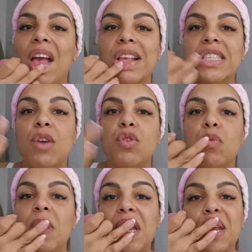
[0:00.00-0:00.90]
social
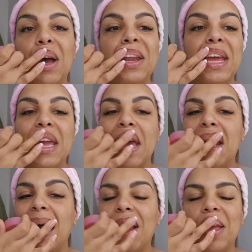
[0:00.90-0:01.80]
media, they get
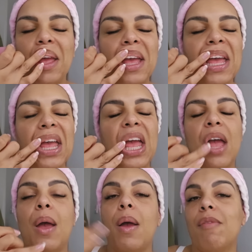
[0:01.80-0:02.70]
like
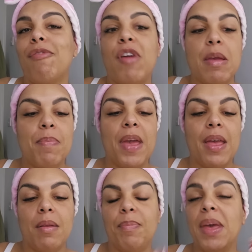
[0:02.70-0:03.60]
free
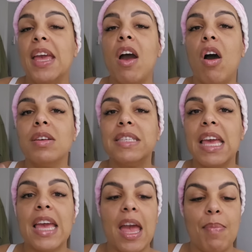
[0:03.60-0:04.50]
PR,
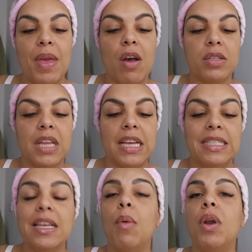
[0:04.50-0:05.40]
skincare PR, so they
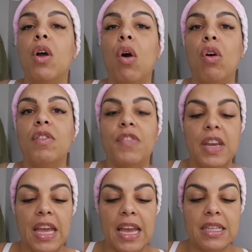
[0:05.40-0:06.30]
sell a lot on
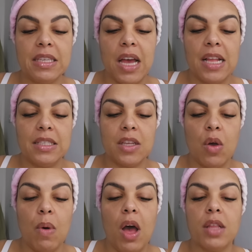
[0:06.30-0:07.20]
Vinted. And
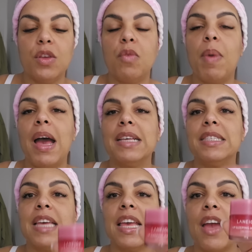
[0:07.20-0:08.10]
so I do buy
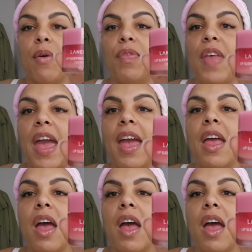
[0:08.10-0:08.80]
skincare on there.